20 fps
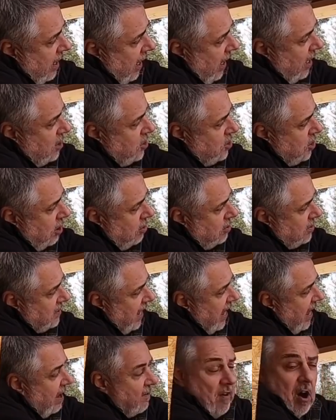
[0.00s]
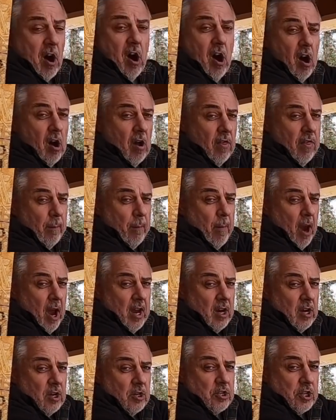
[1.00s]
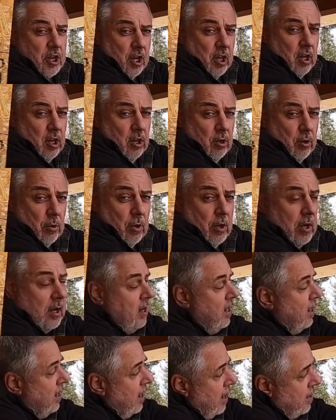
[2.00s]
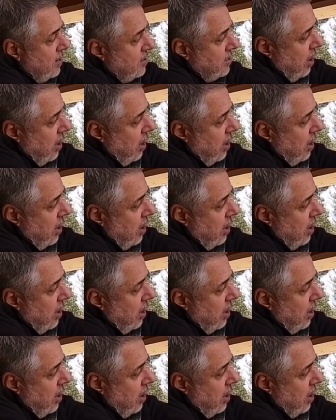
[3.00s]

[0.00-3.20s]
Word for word: he chose to have all the miters glued.